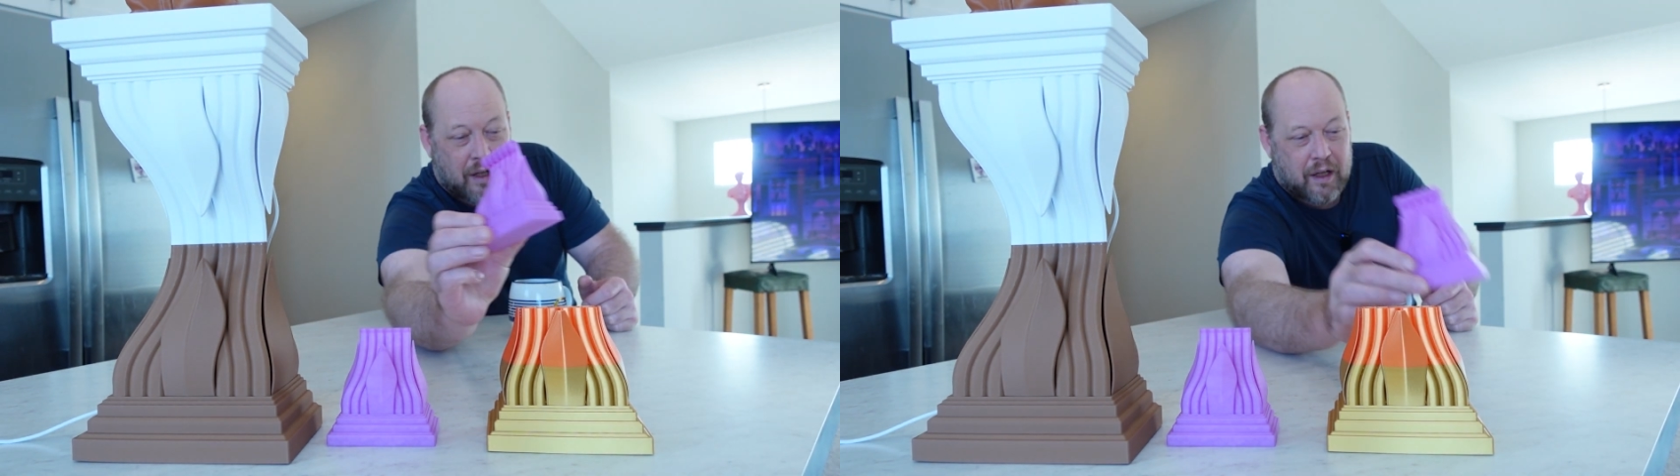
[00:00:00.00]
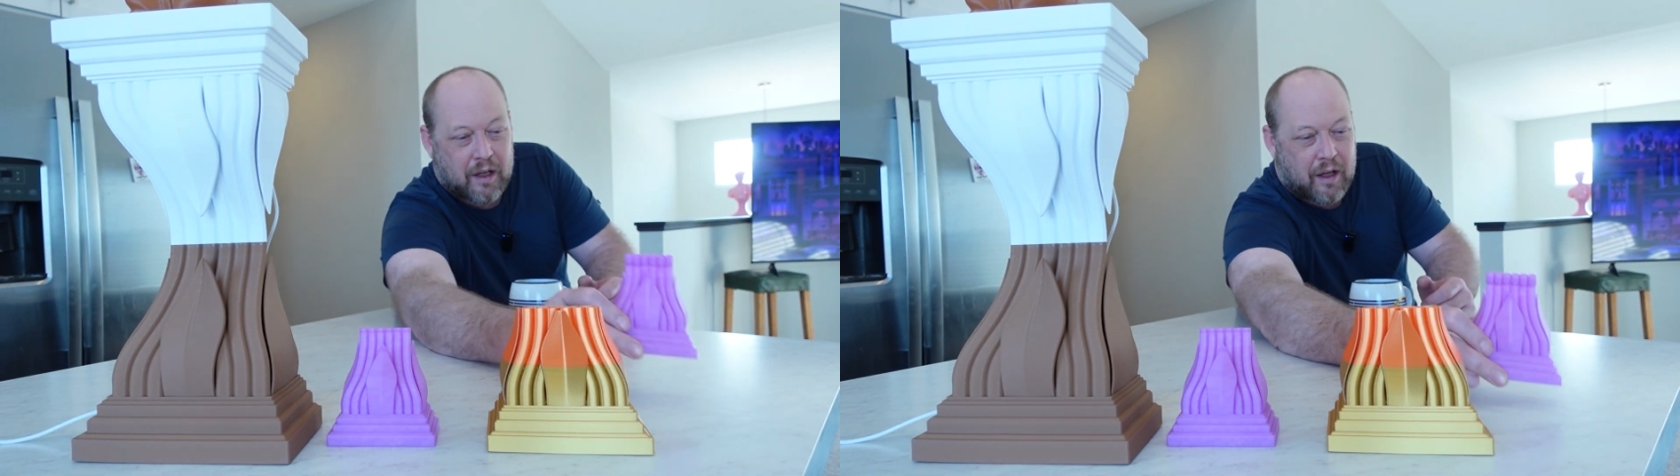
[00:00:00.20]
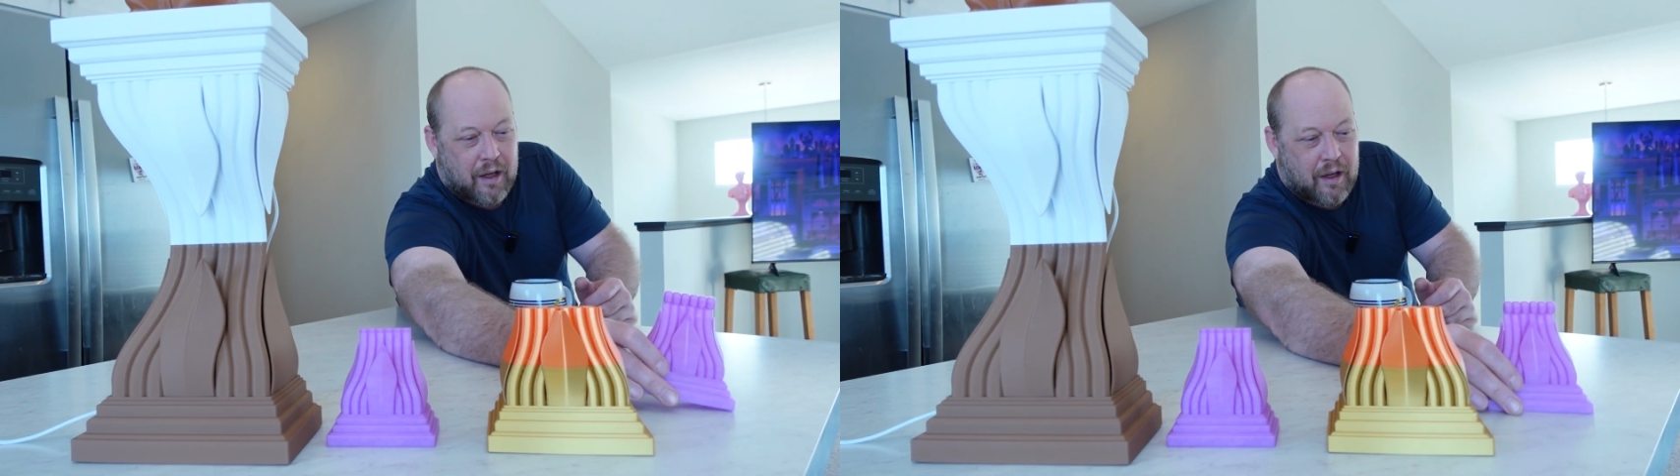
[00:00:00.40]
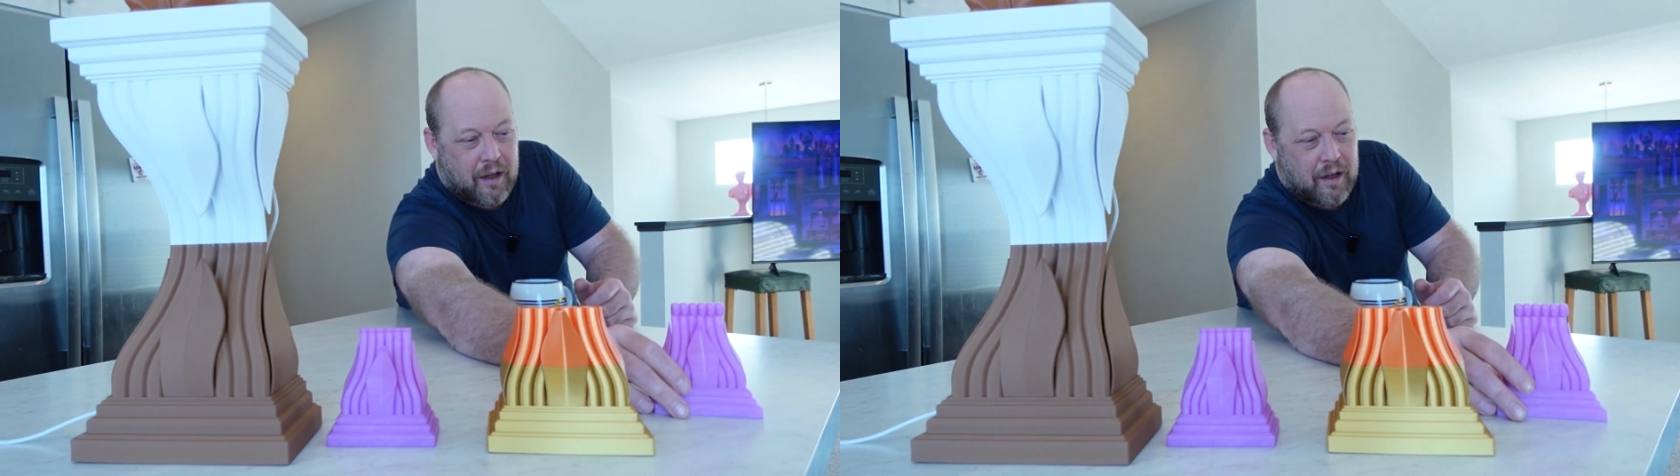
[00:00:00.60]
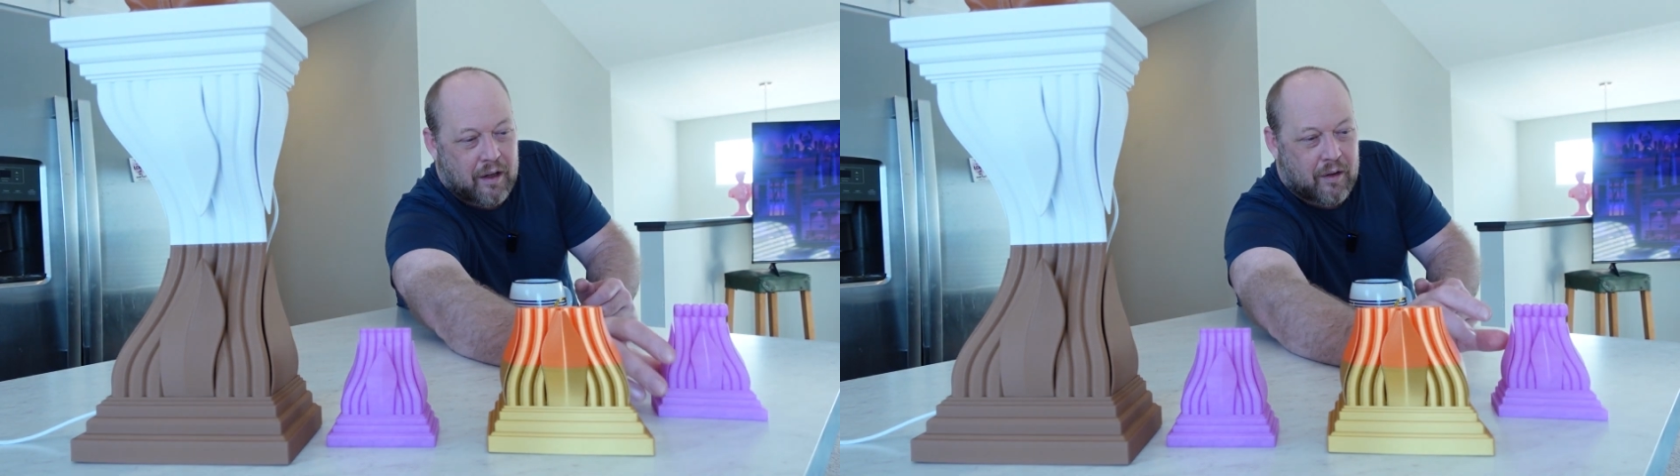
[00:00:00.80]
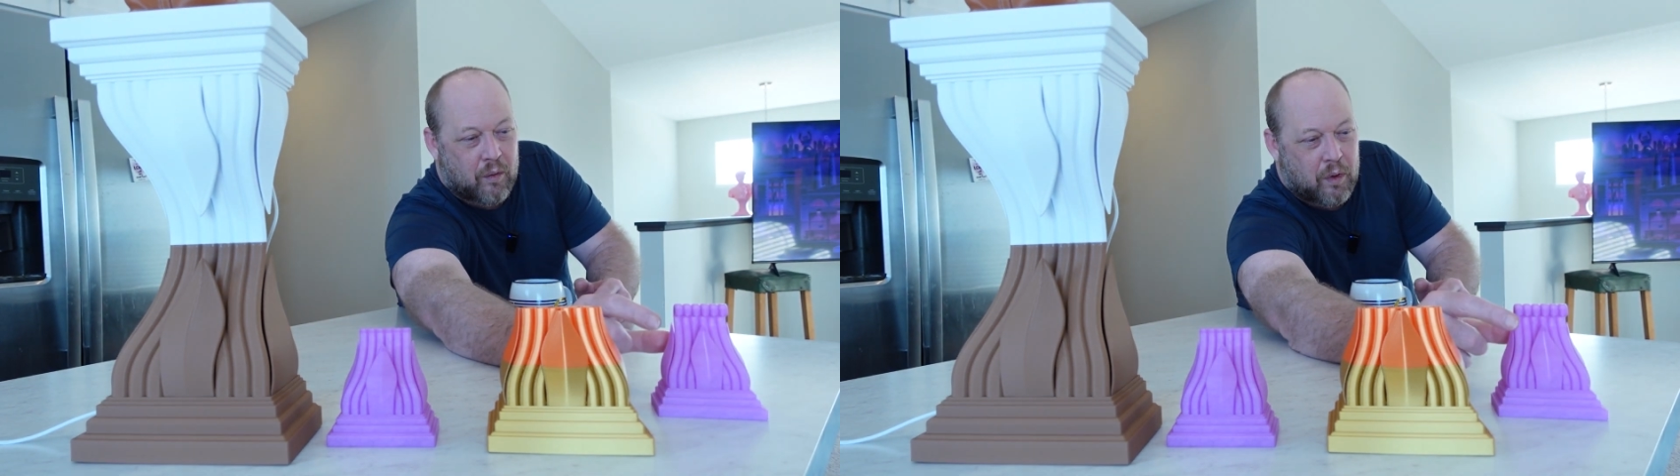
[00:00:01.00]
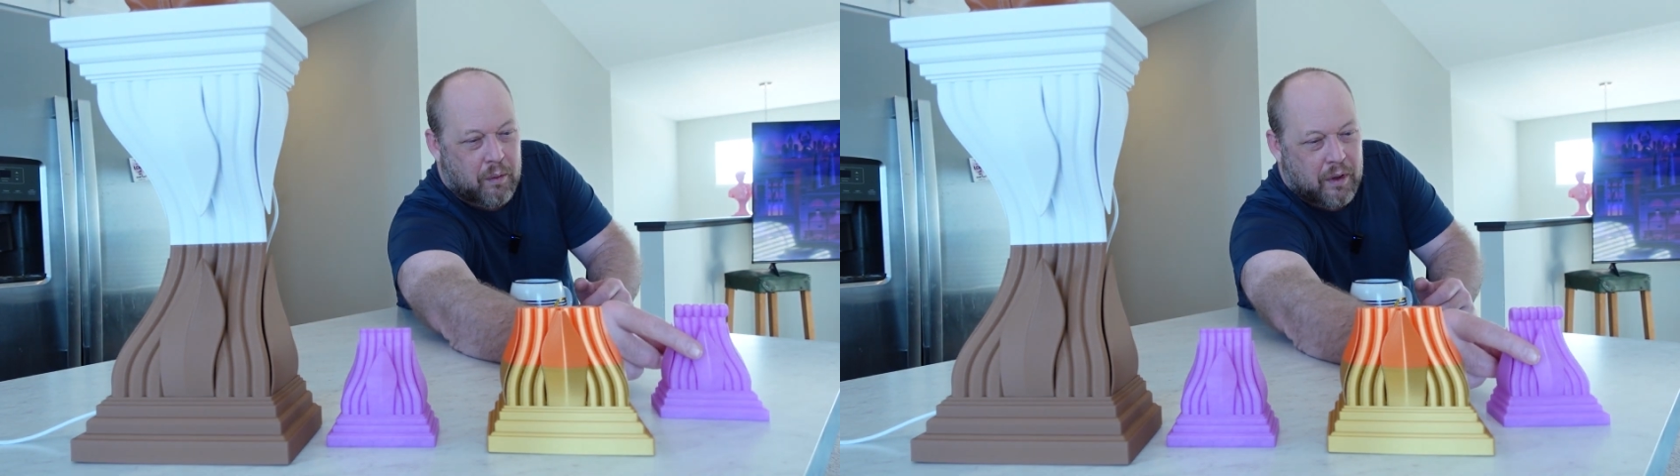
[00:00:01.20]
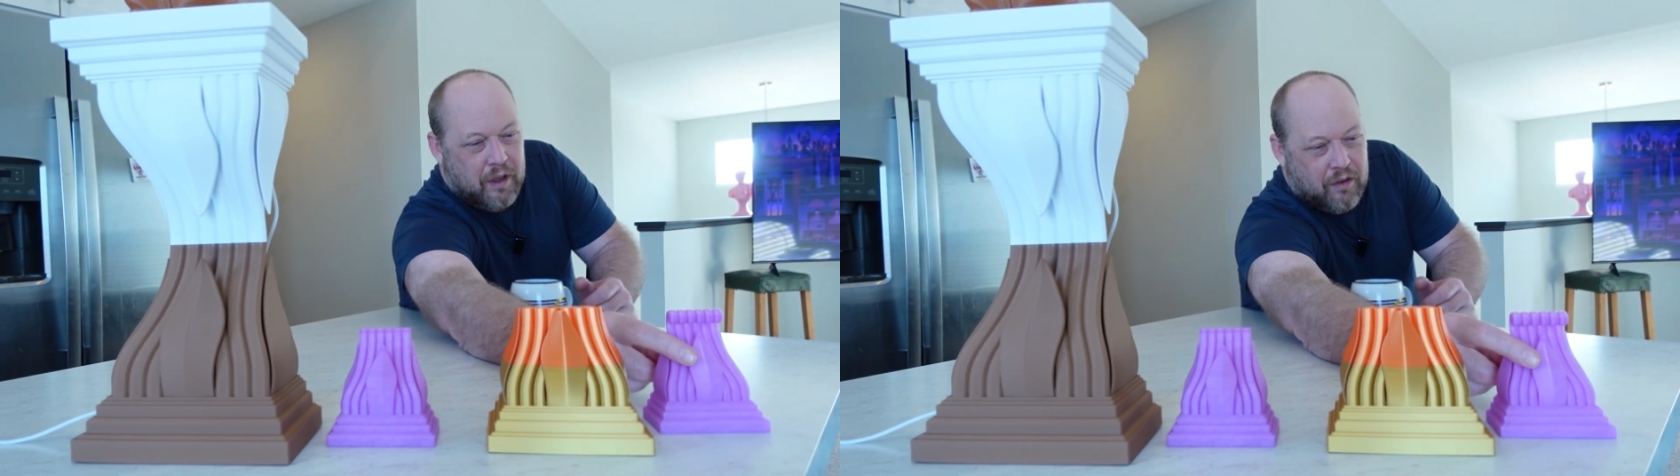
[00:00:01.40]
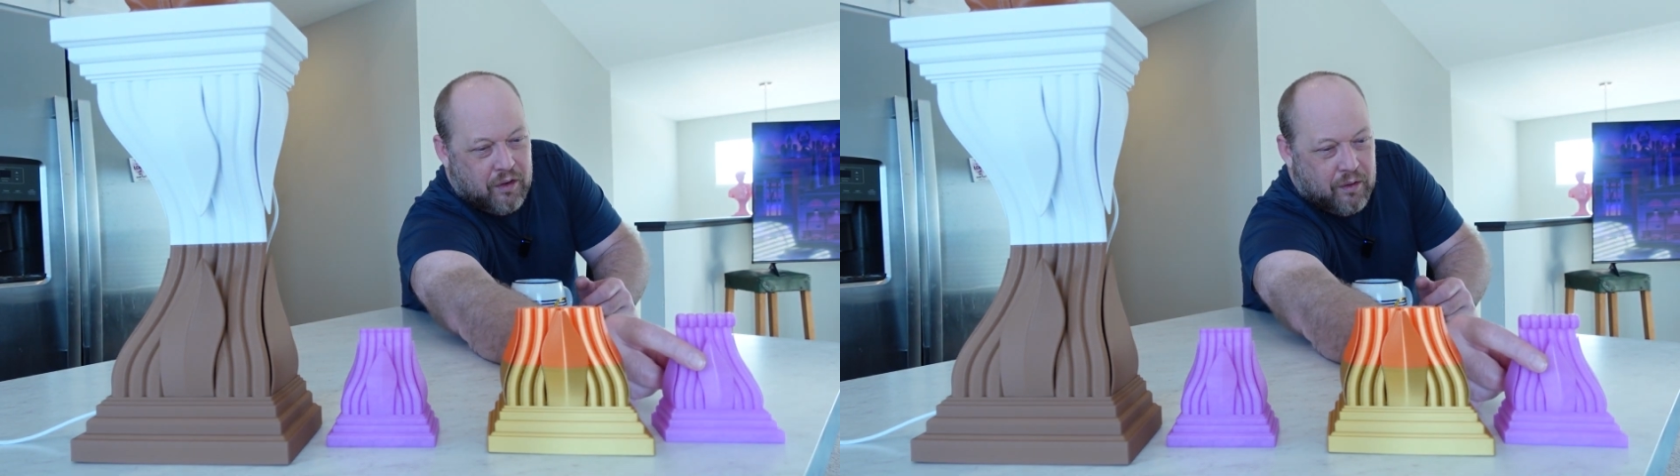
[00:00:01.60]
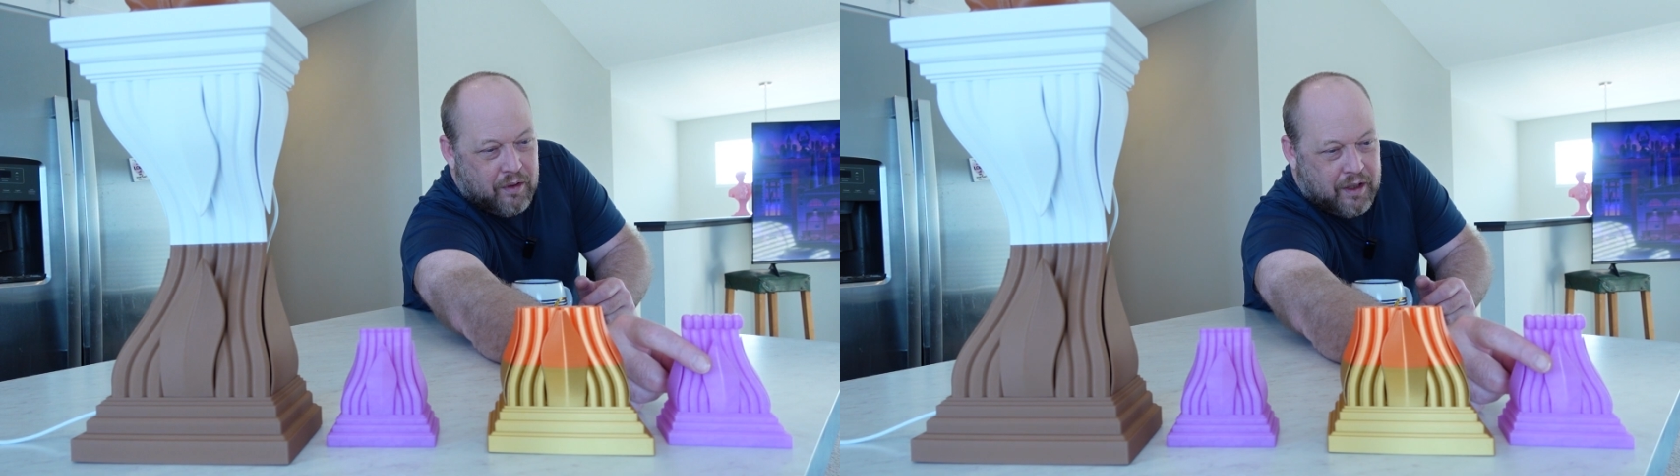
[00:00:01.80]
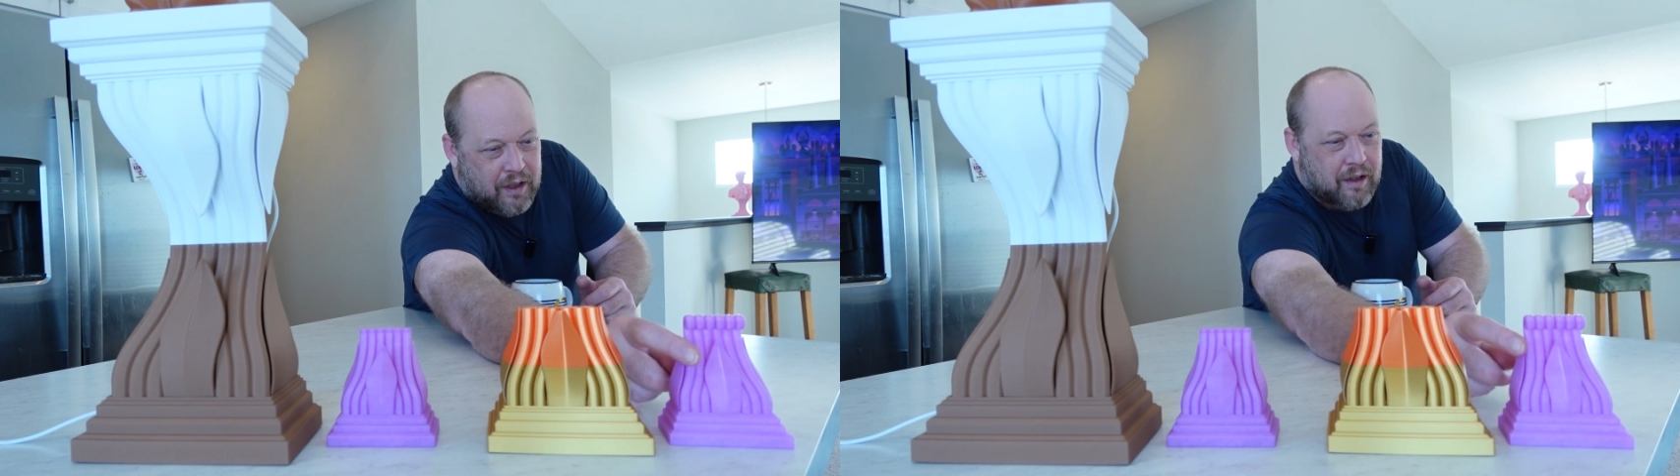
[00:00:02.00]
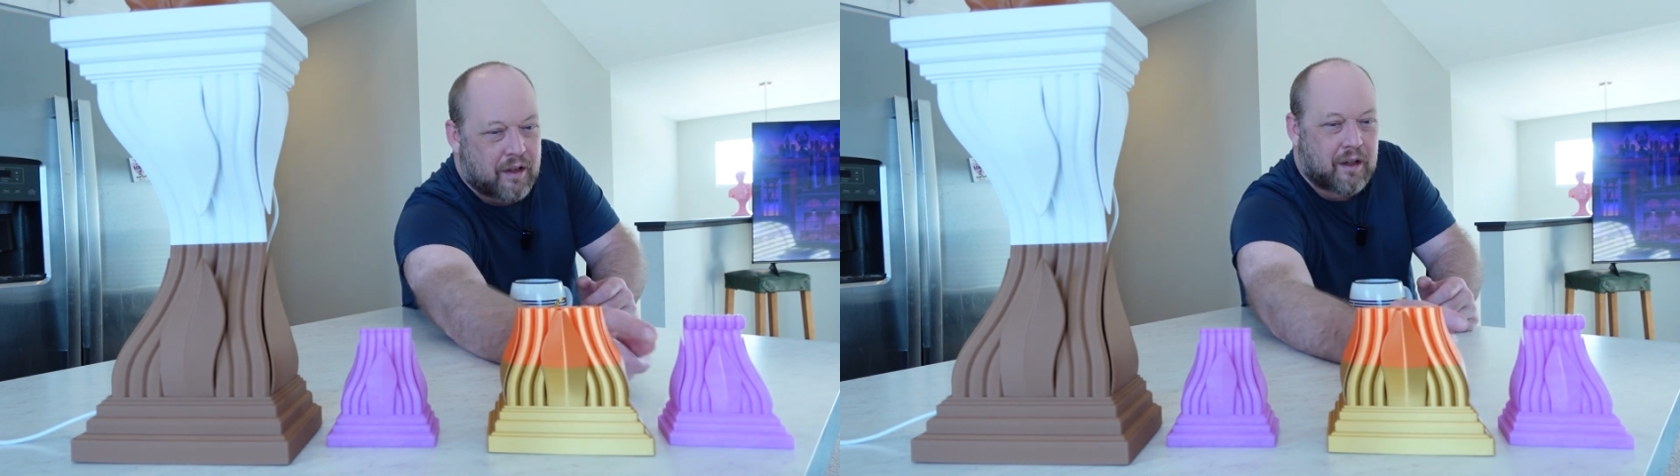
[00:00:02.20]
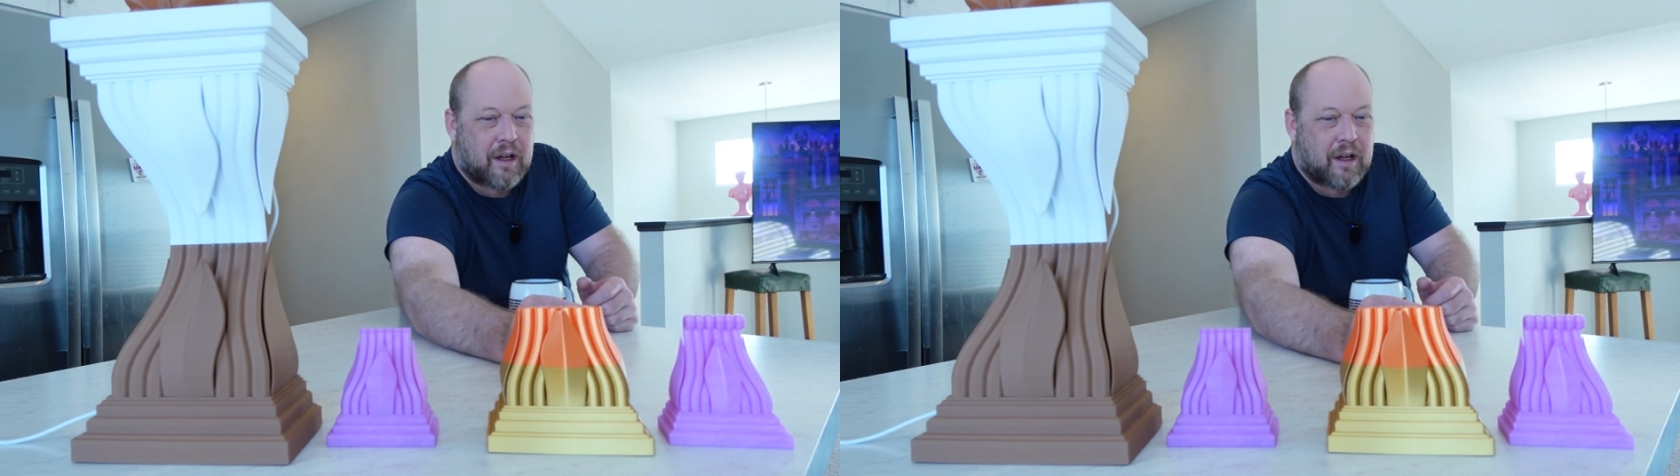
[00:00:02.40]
And what we're going to do here